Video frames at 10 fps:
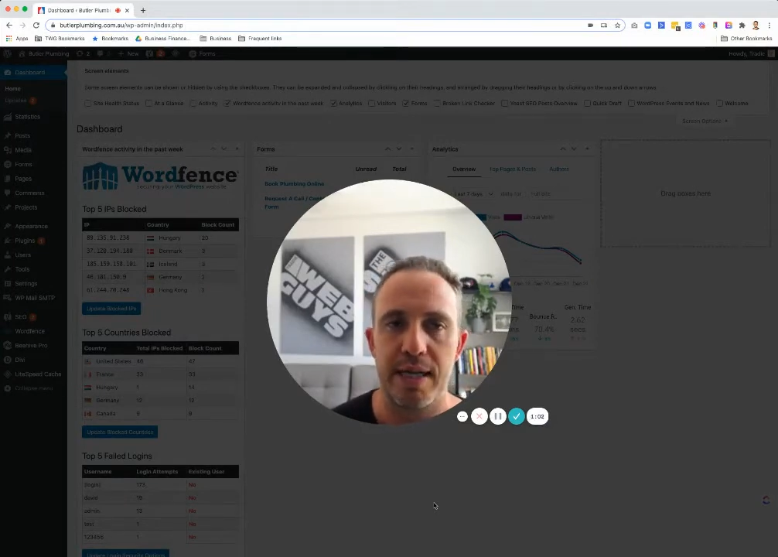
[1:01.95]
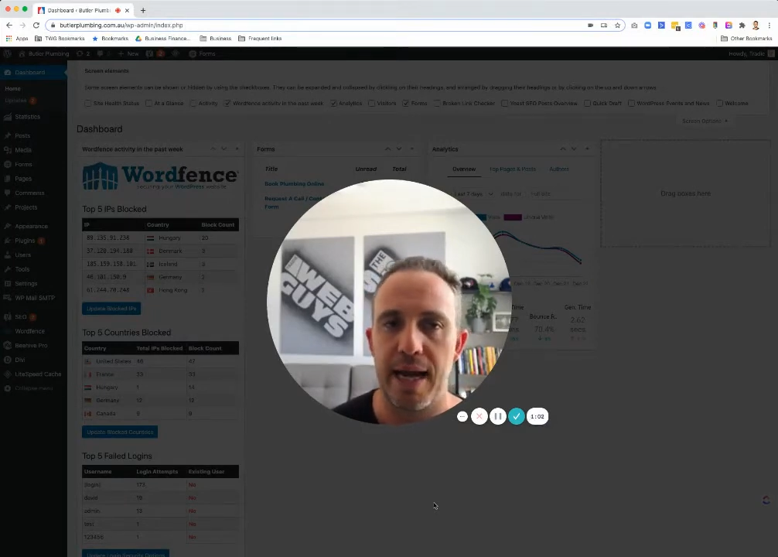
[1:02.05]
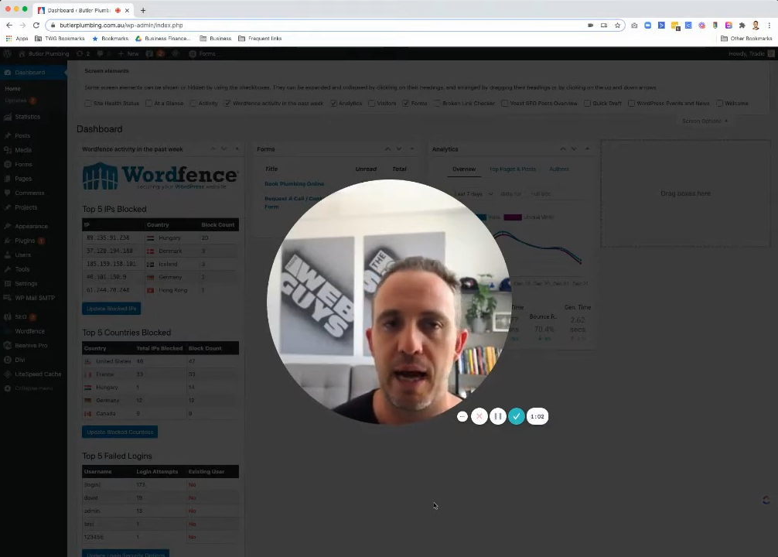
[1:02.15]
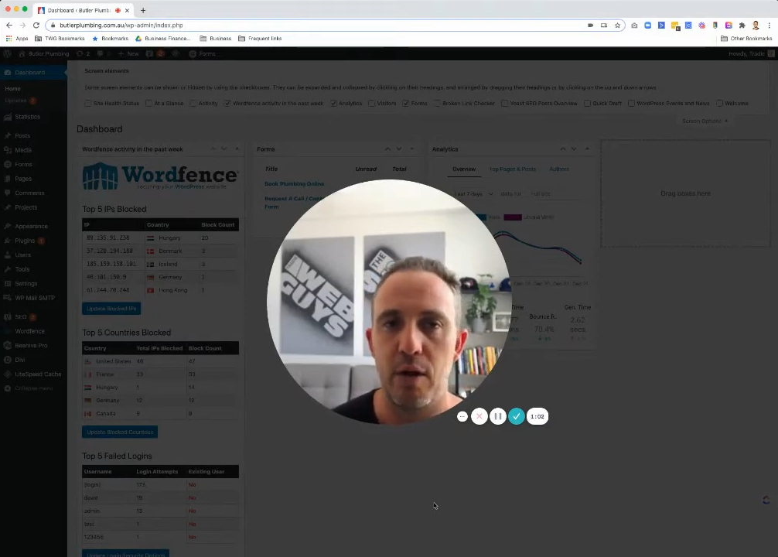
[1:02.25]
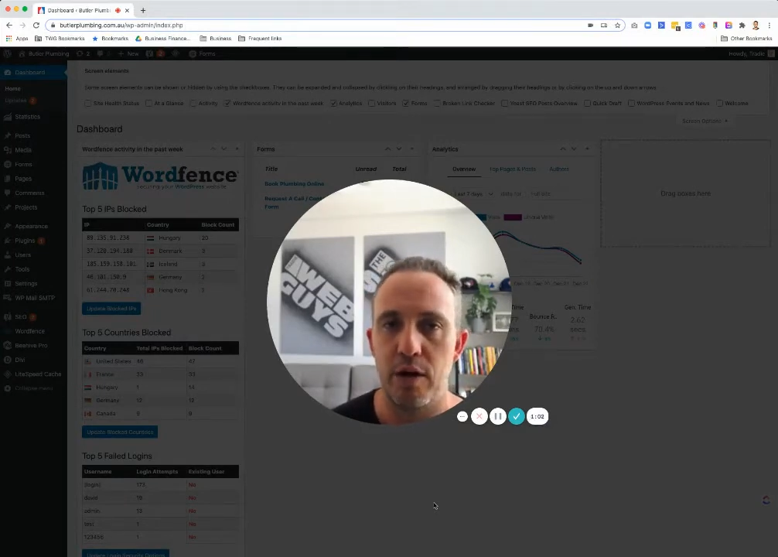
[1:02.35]

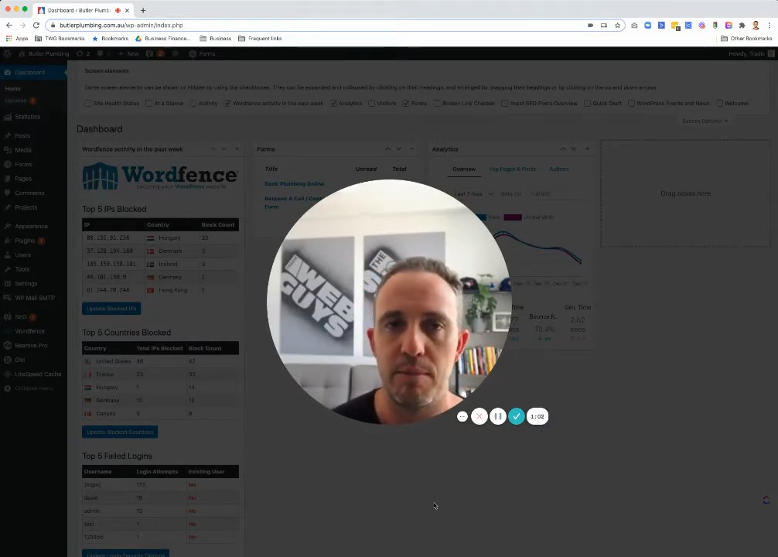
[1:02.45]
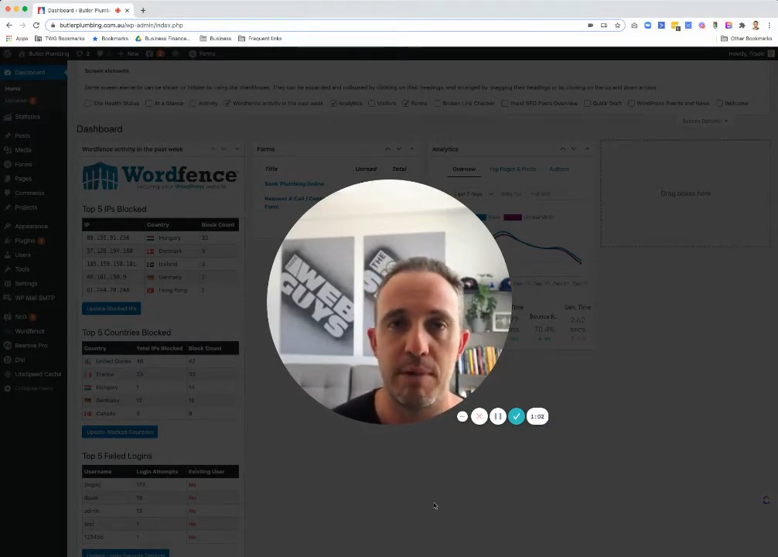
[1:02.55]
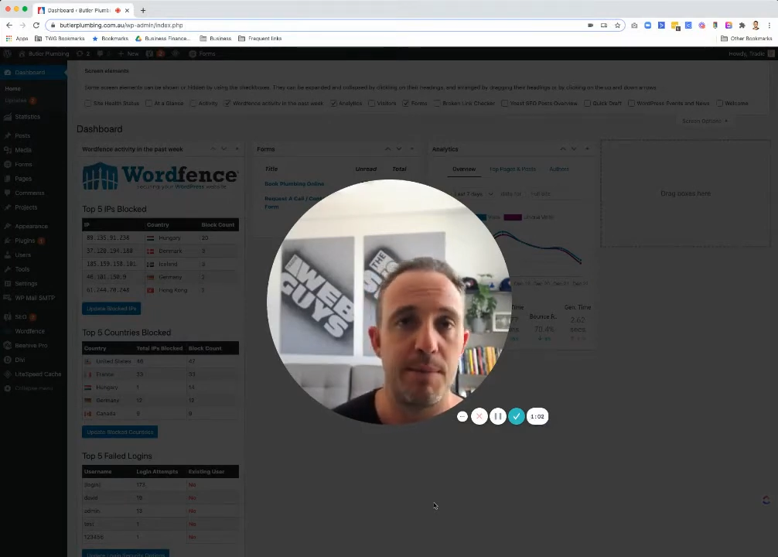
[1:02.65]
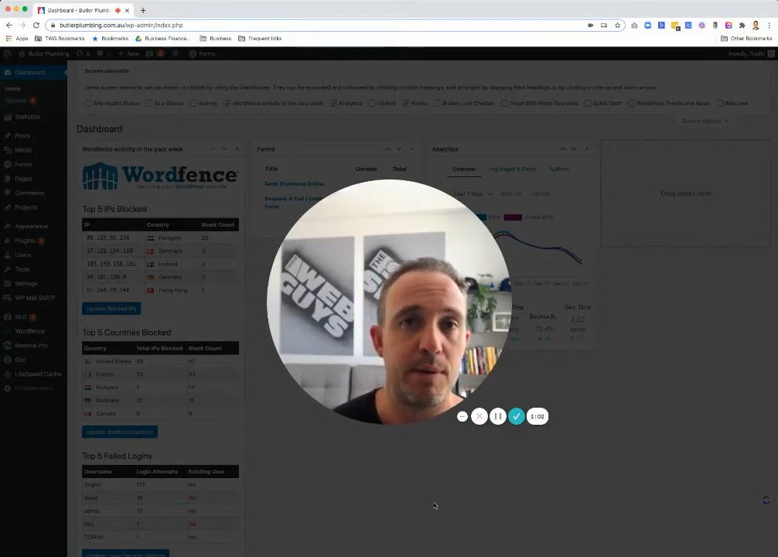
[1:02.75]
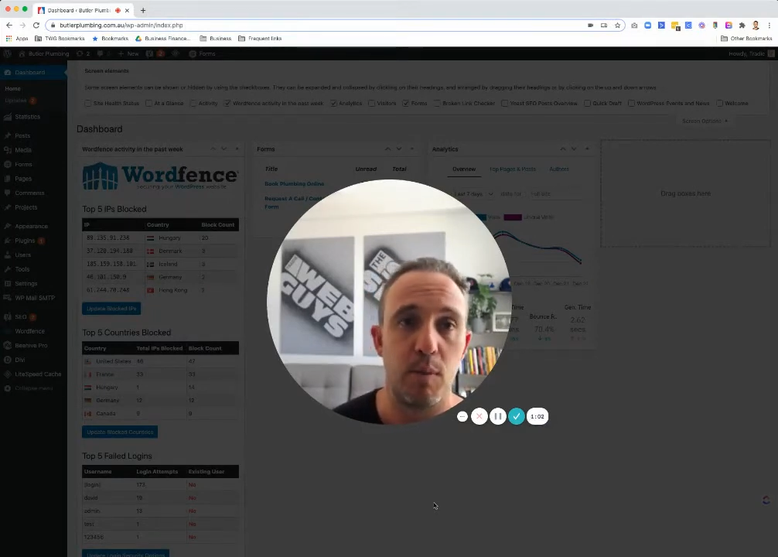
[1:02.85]
calendar
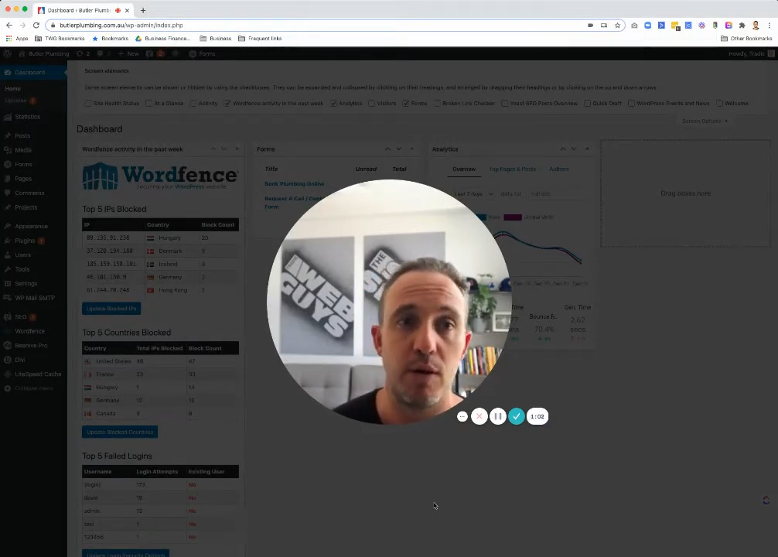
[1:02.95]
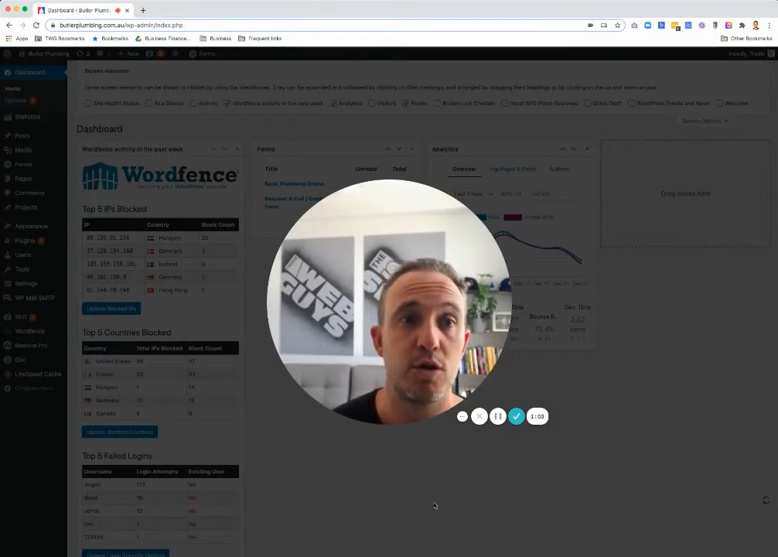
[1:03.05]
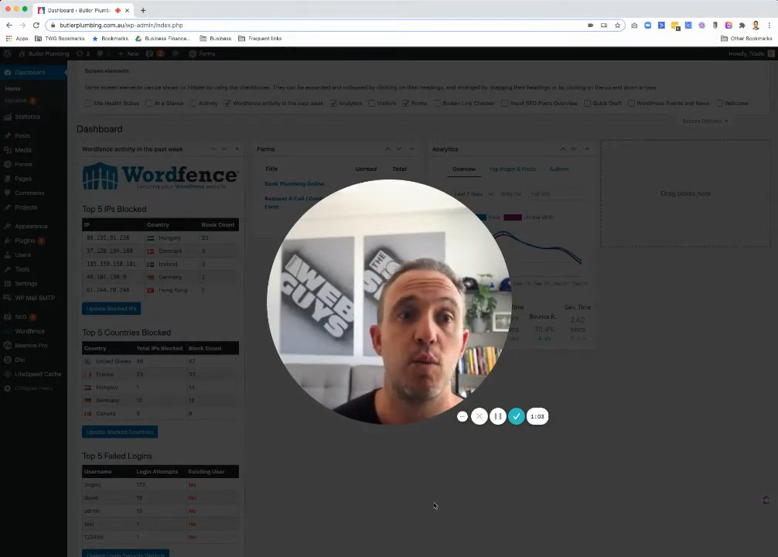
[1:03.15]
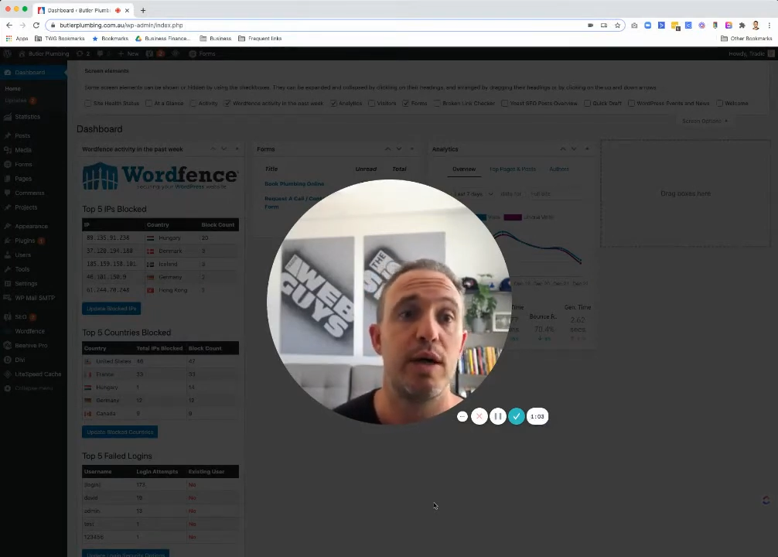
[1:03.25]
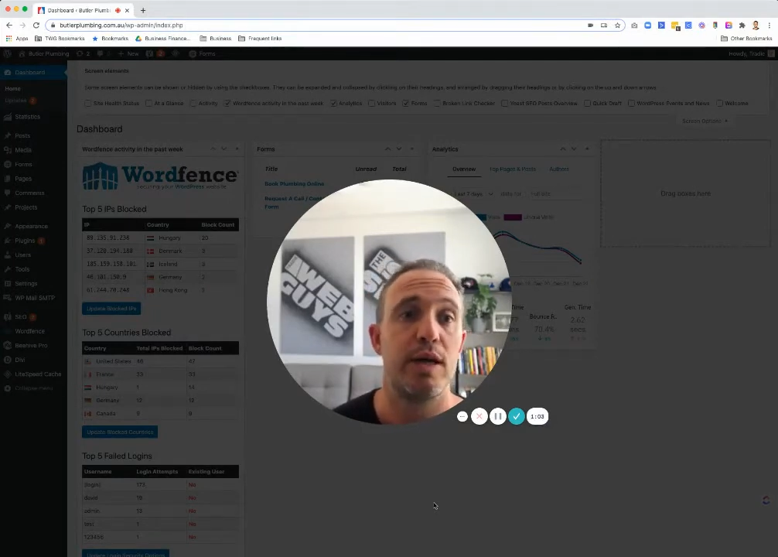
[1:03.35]
maybe once
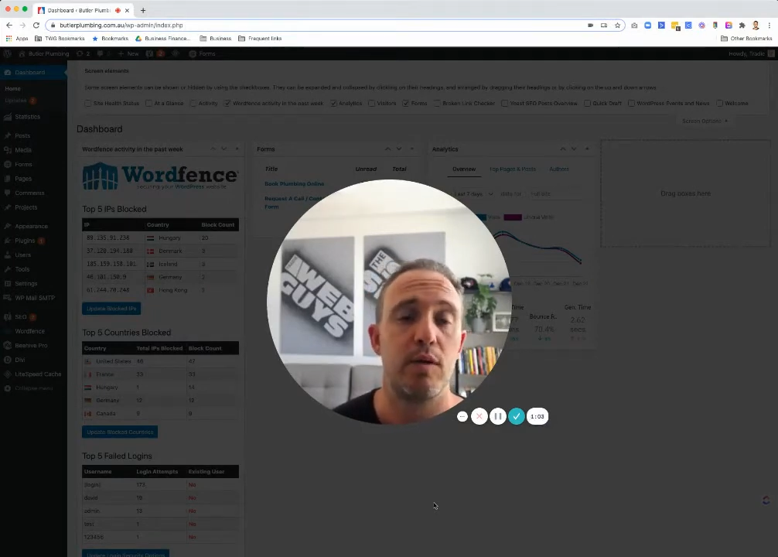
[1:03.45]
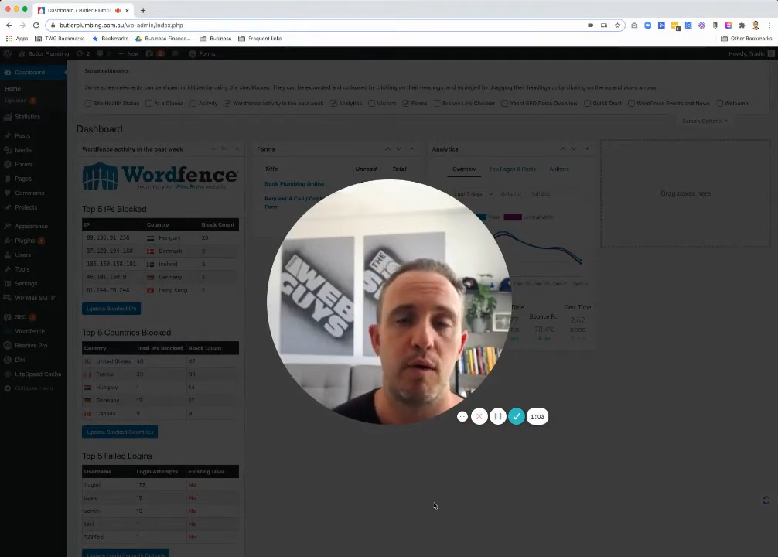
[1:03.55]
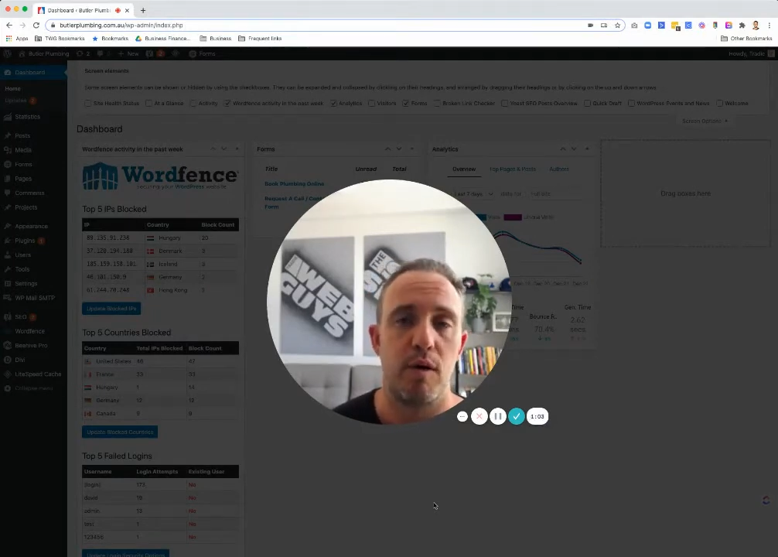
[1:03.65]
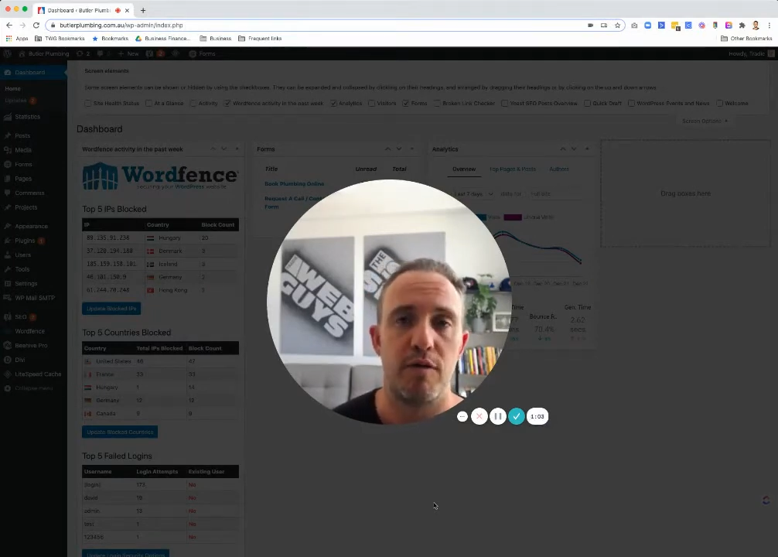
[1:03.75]
a week or on a